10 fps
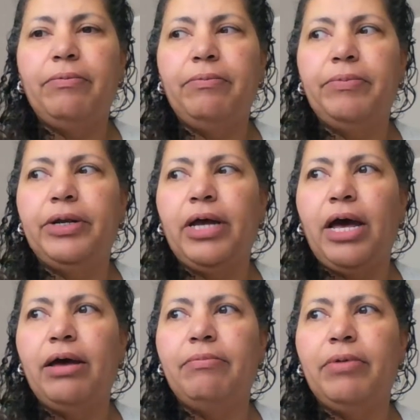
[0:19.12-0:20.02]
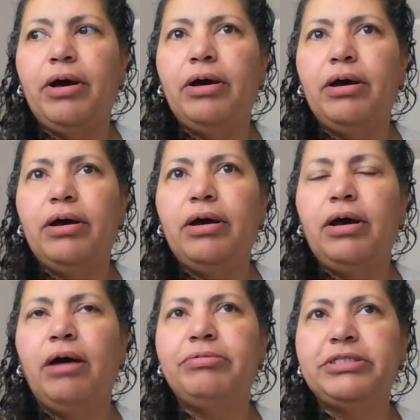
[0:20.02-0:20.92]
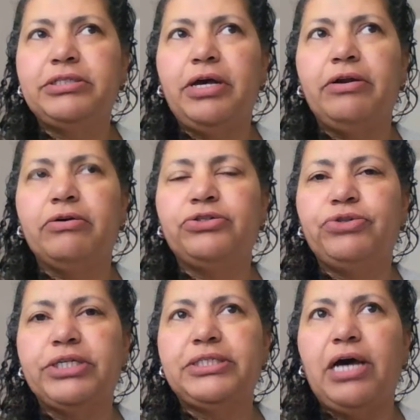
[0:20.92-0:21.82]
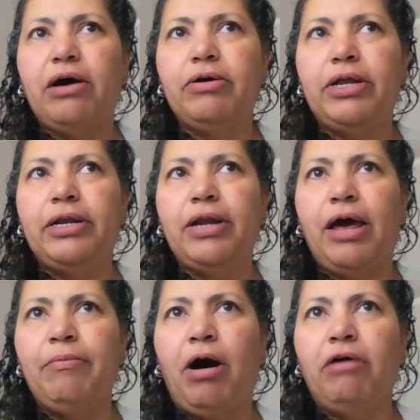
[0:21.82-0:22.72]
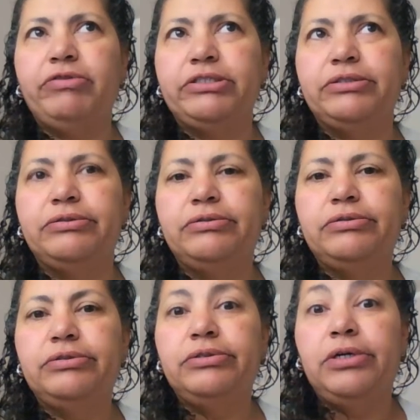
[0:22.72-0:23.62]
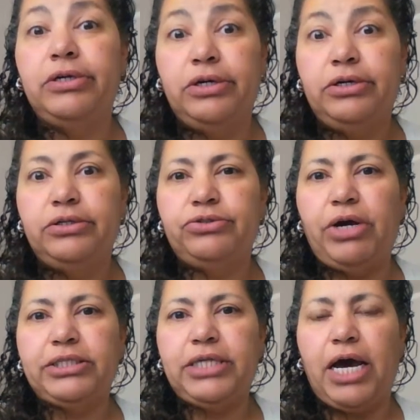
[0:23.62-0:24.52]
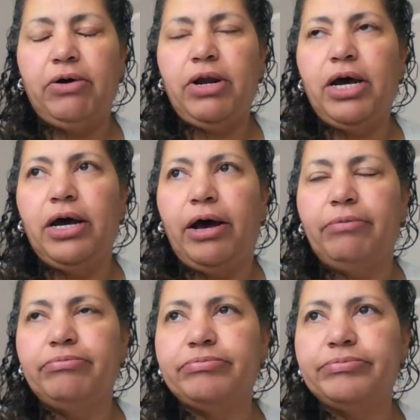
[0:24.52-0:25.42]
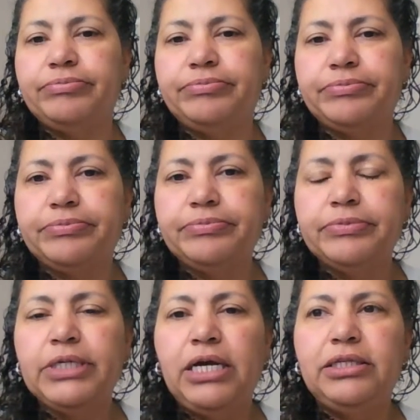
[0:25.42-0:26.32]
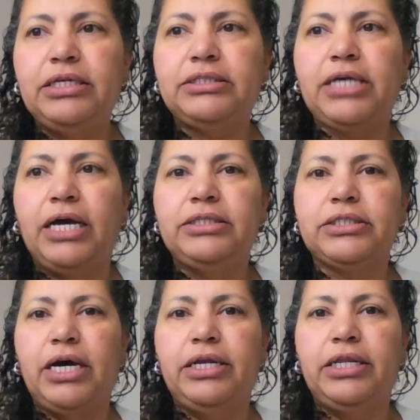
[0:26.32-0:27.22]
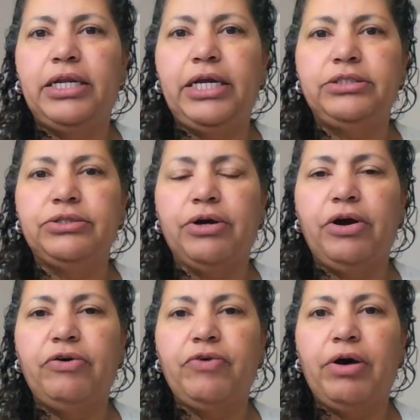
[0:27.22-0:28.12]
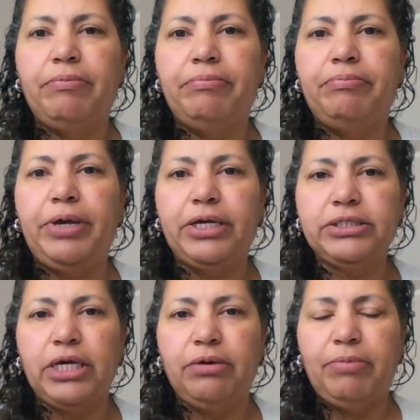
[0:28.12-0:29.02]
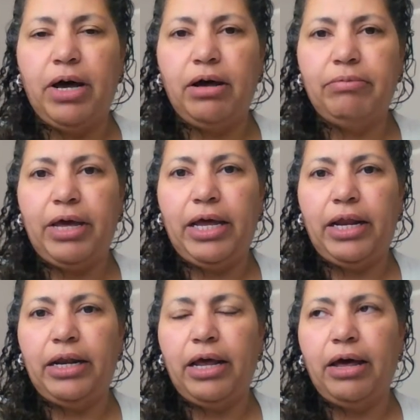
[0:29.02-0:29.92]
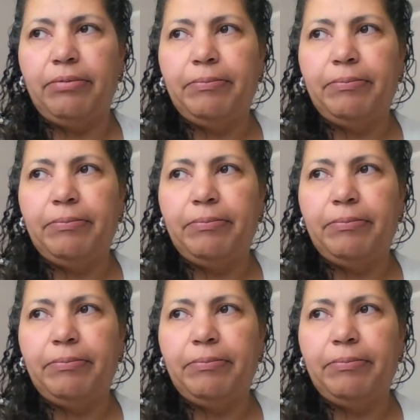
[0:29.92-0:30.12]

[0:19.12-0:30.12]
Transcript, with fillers: when I'm upset or stressed out, and I'm often stressed out. Um, it's kind of, kind of the nature of um, being a single mom and. Uh,